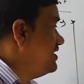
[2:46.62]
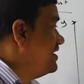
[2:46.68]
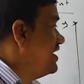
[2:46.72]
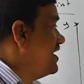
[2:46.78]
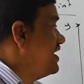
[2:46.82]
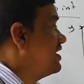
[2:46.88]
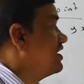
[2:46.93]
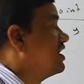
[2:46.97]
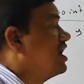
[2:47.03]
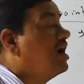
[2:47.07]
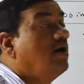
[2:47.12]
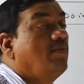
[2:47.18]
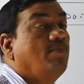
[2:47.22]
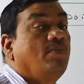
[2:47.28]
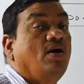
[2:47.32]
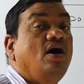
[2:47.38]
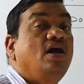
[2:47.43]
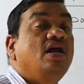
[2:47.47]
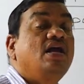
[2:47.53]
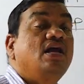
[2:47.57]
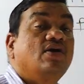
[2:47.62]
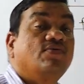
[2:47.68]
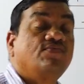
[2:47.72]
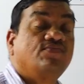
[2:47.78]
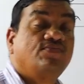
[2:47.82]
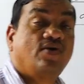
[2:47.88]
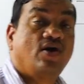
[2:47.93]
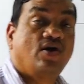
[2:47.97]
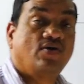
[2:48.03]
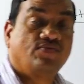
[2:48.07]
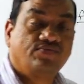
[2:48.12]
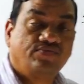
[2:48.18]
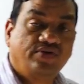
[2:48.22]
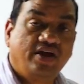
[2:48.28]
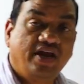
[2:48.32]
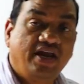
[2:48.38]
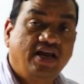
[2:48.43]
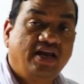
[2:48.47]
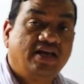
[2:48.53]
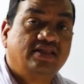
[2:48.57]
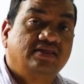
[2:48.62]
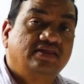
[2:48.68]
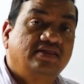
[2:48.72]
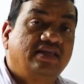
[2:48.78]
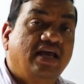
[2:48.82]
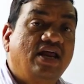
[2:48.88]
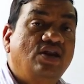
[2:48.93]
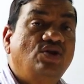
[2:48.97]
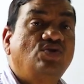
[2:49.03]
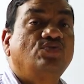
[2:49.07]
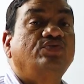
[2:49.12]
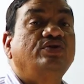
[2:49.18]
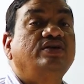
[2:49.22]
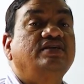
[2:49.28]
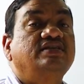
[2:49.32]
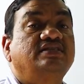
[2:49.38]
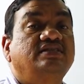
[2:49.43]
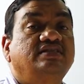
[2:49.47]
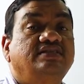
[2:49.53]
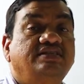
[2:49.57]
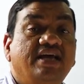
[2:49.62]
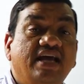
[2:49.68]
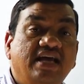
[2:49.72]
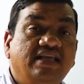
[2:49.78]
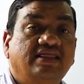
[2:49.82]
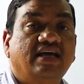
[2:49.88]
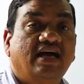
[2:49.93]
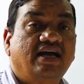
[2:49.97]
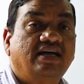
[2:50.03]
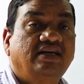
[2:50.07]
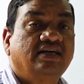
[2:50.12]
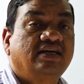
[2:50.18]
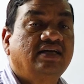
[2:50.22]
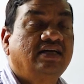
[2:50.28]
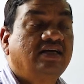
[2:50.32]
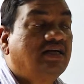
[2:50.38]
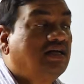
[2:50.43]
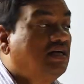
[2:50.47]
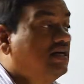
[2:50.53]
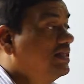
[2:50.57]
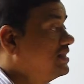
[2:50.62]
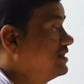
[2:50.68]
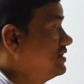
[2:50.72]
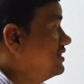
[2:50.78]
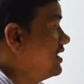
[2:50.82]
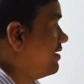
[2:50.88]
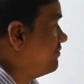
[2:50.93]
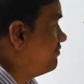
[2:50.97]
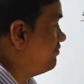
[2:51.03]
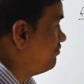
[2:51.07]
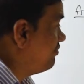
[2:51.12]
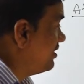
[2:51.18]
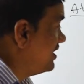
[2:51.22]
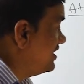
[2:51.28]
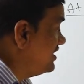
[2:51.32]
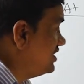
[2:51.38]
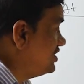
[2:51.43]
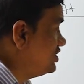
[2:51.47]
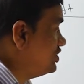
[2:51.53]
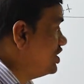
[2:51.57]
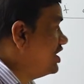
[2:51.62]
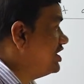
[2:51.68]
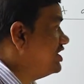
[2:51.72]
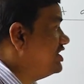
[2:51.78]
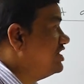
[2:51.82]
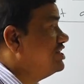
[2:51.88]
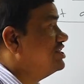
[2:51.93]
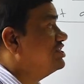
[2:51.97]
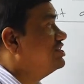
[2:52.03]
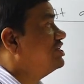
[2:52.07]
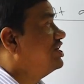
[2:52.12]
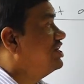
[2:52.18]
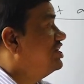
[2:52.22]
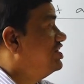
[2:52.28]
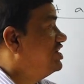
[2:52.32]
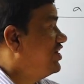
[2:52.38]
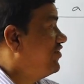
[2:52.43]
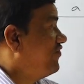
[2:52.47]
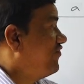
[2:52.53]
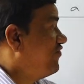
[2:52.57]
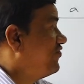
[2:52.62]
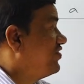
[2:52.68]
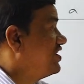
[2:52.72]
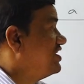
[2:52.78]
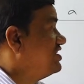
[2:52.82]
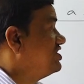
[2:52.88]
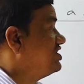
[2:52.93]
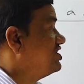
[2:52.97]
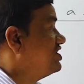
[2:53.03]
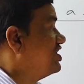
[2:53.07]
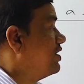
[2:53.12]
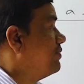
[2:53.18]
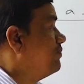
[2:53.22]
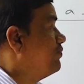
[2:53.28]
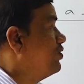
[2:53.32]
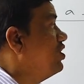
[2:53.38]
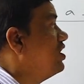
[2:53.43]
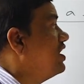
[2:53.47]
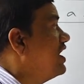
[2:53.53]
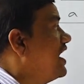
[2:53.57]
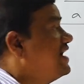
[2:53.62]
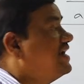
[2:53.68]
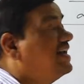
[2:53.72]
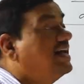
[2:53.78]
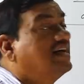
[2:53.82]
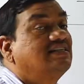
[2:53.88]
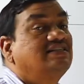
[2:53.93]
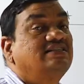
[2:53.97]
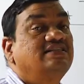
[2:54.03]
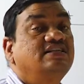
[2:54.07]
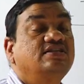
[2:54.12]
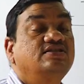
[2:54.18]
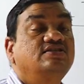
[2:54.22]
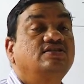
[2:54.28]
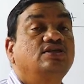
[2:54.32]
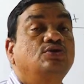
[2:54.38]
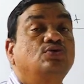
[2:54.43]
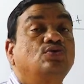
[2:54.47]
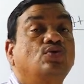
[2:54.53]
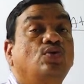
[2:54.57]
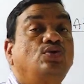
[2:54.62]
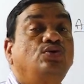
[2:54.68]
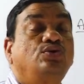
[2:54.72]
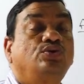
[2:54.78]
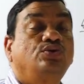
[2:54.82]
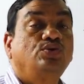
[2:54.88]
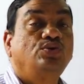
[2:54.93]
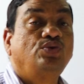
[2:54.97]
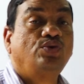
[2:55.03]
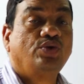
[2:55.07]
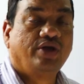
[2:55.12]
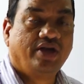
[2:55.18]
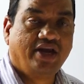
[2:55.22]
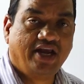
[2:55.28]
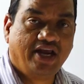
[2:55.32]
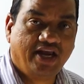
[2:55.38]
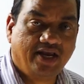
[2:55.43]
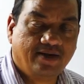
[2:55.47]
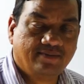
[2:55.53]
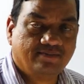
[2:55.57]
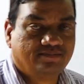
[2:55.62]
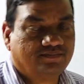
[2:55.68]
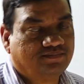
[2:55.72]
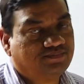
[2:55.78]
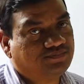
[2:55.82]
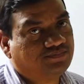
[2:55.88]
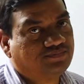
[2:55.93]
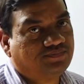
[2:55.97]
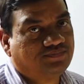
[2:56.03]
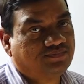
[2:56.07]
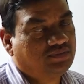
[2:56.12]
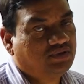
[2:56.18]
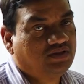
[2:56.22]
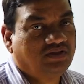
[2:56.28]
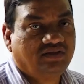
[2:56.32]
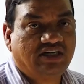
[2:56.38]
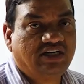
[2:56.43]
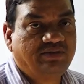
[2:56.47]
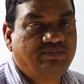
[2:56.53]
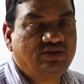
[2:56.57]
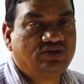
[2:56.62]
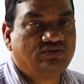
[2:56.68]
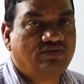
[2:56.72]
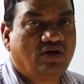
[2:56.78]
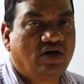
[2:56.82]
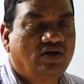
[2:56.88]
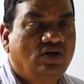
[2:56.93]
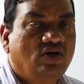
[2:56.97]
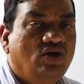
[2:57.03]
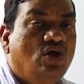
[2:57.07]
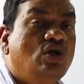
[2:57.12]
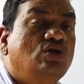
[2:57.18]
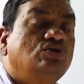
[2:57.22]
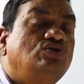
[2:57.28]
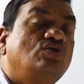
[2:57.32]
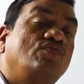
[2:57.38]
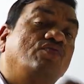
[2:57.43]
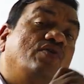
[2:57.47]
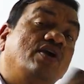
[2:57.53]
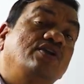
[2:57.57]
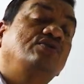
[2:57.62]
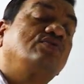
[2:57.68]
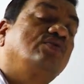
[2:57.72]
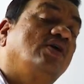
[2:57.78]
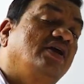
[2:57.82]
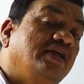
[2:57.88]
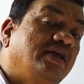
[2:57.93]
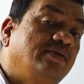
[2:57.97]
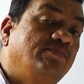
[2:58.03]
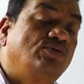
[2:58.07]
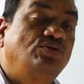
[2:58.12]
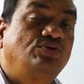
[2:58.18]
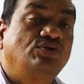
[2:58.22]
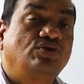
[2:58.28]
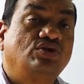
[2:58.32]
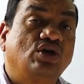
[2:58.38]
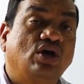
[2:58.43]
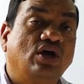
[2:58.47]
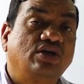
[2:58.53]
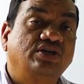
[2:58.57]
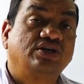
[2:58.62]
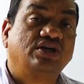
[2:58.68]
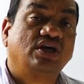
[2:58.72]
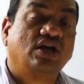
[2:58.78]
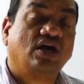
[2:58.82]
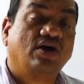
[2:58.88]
a comma f of a, then we say that the function is differentiable at x is equal to a. That means what? So when you are able to draw the